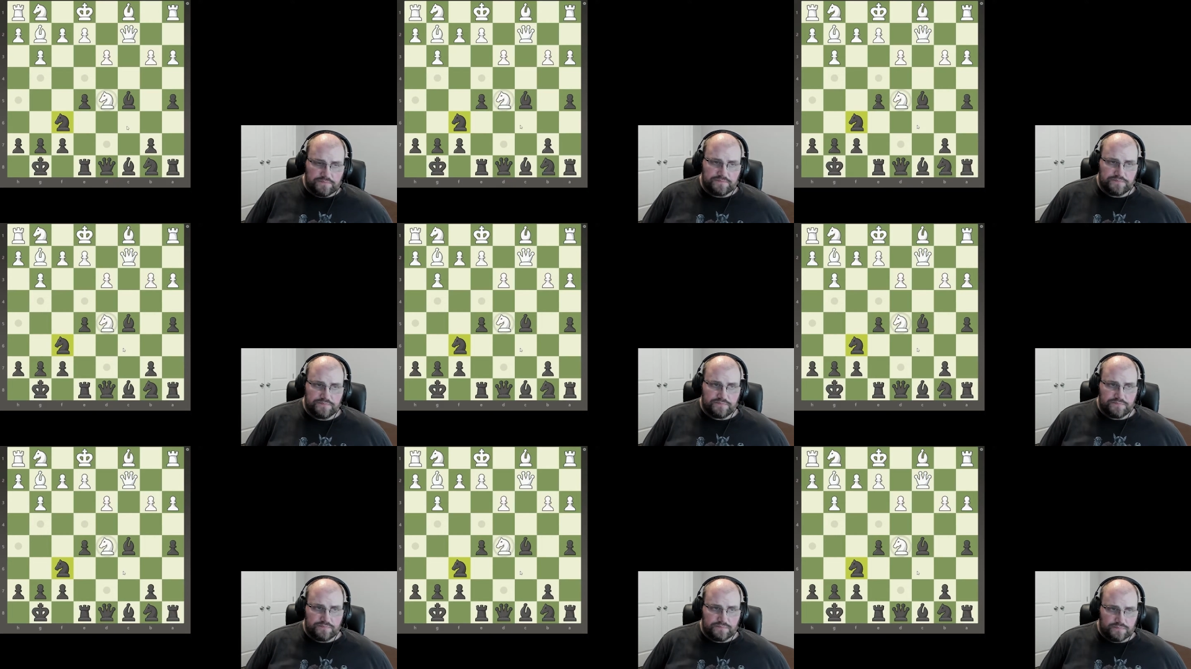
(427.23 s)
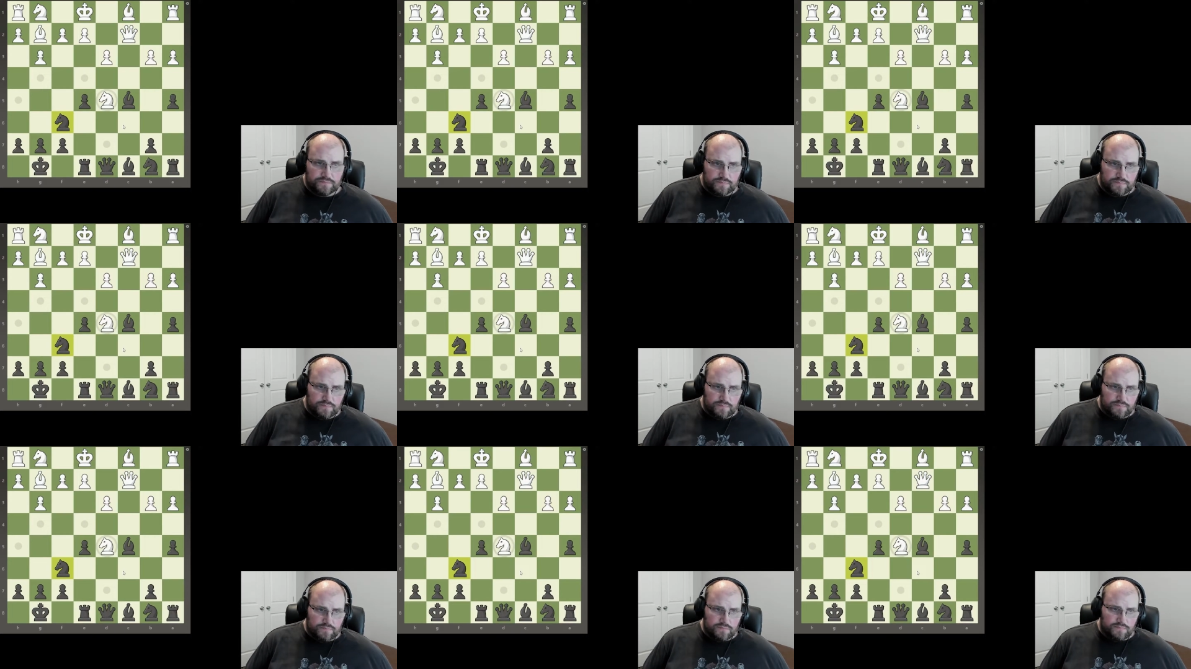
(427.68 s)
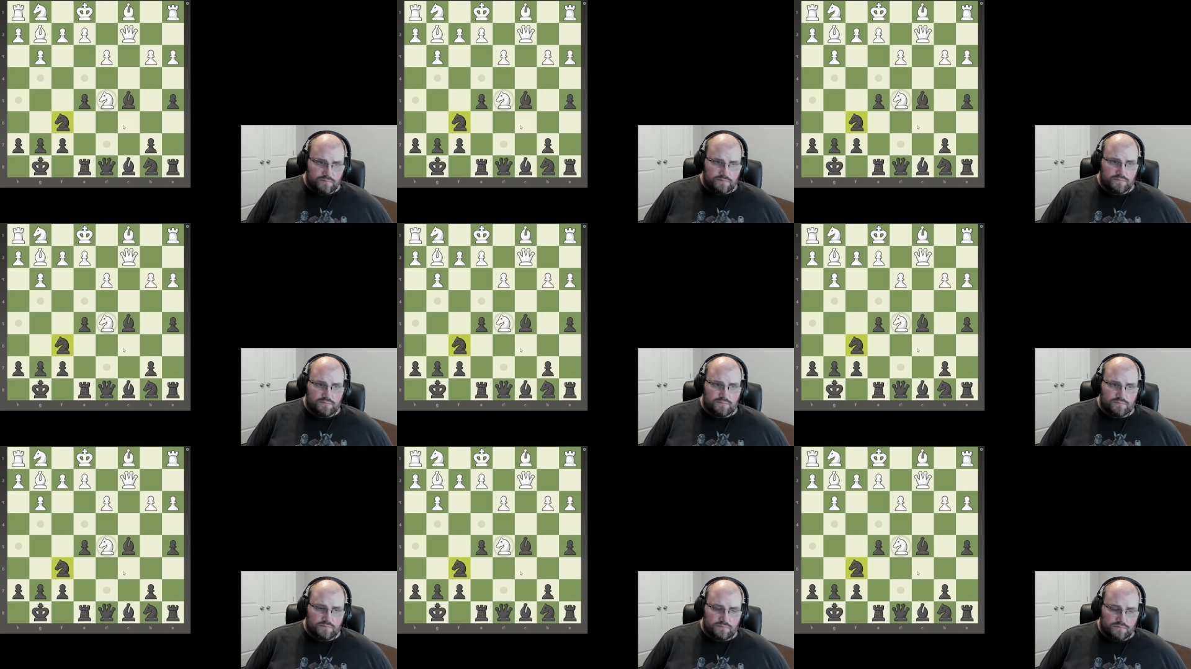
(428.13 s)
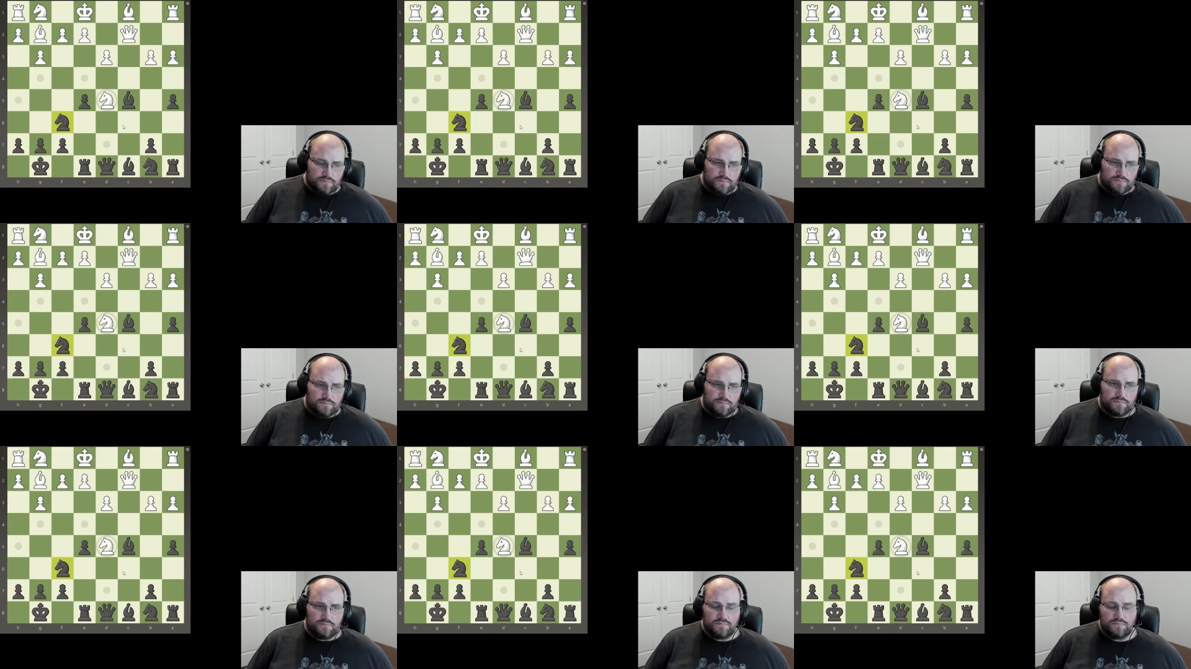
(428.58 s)

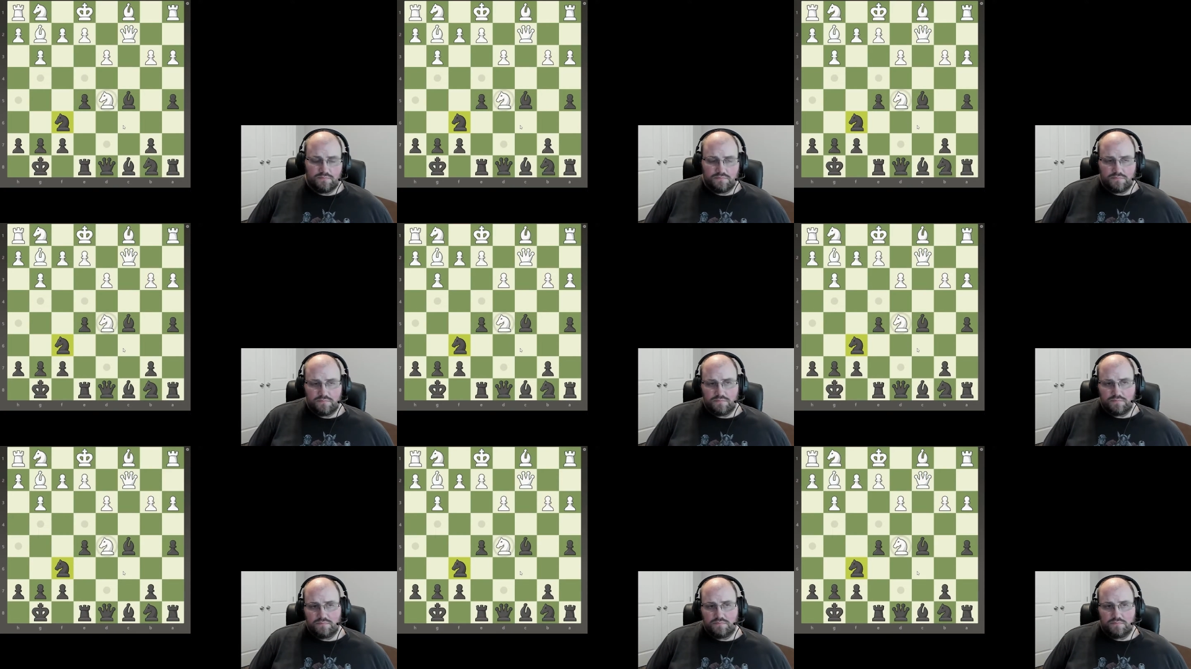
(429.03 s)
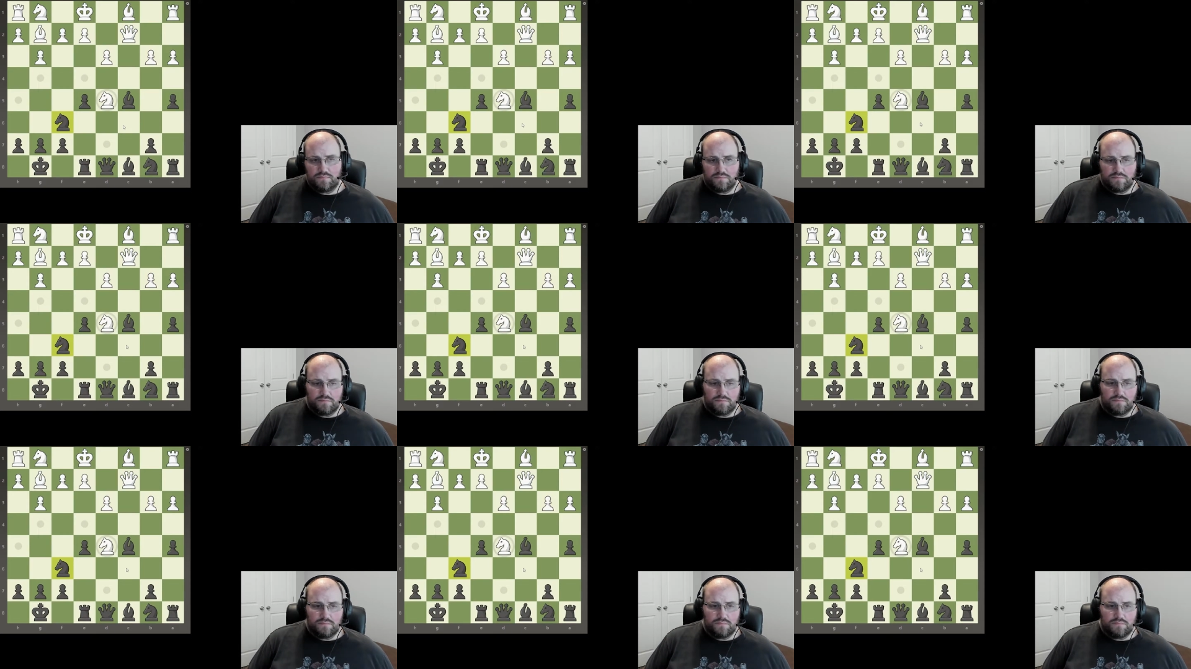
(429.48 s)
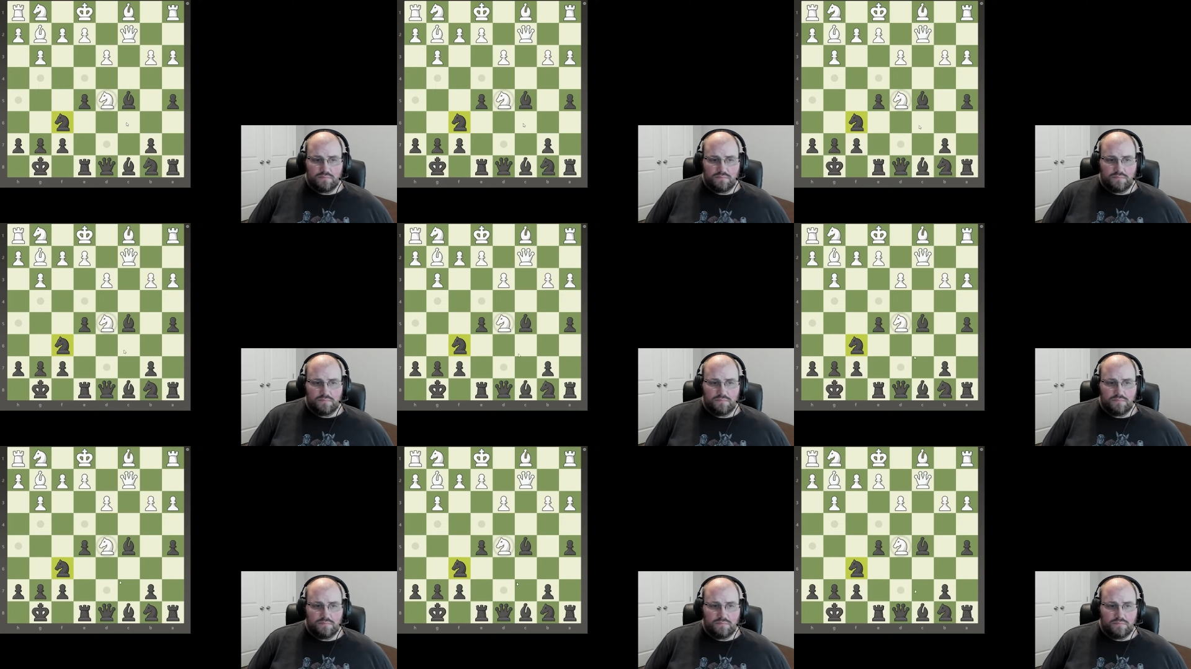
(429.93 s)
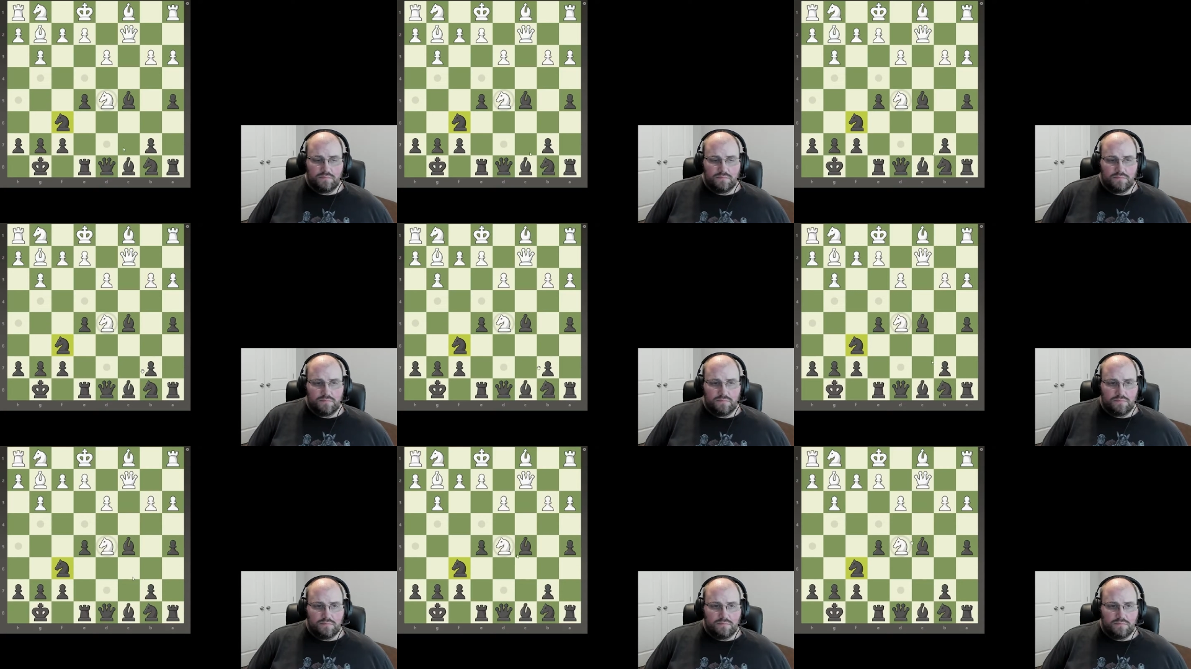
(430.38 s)

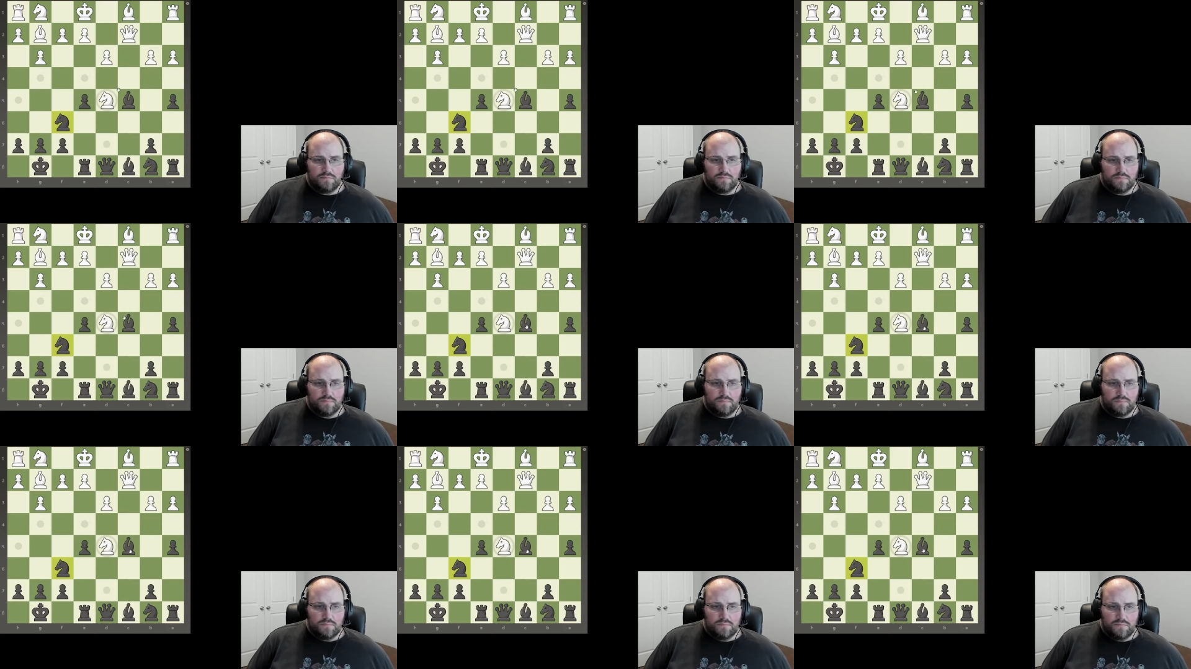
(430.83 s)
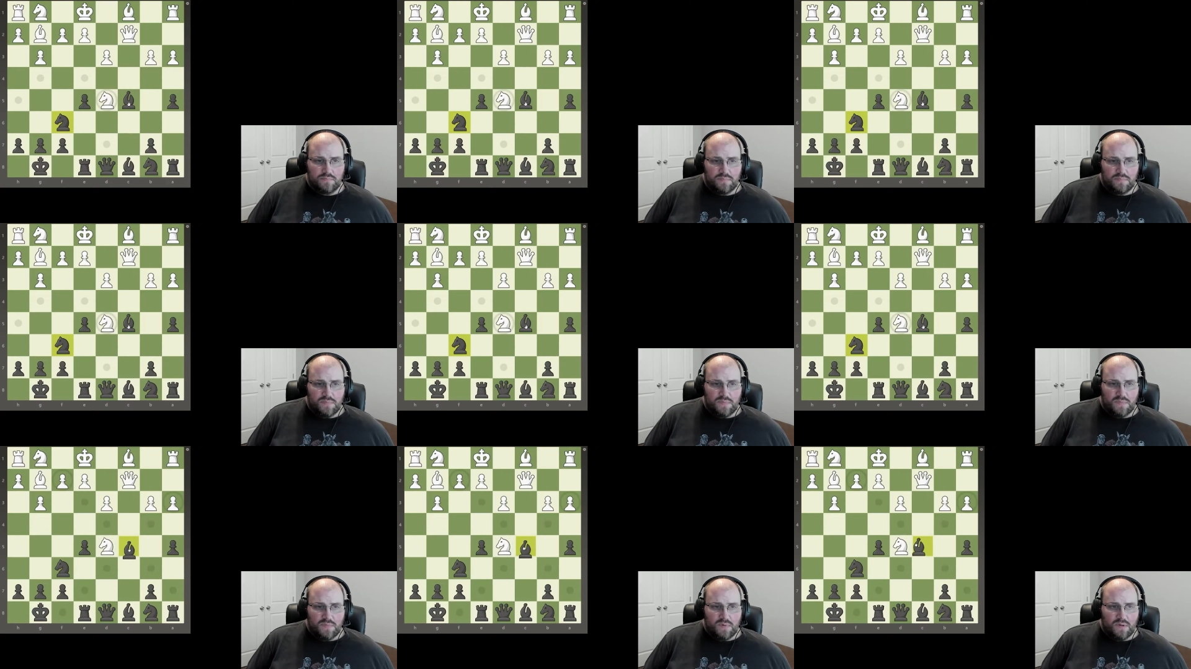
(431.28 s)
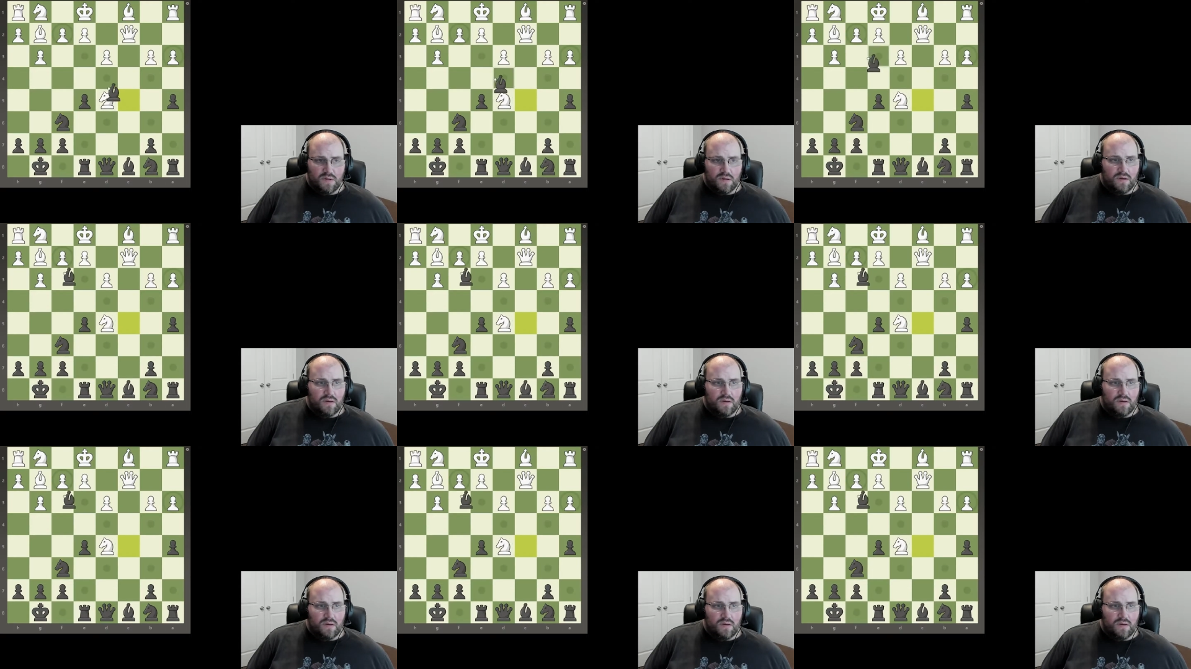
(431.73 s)
No one is speaking in this clip.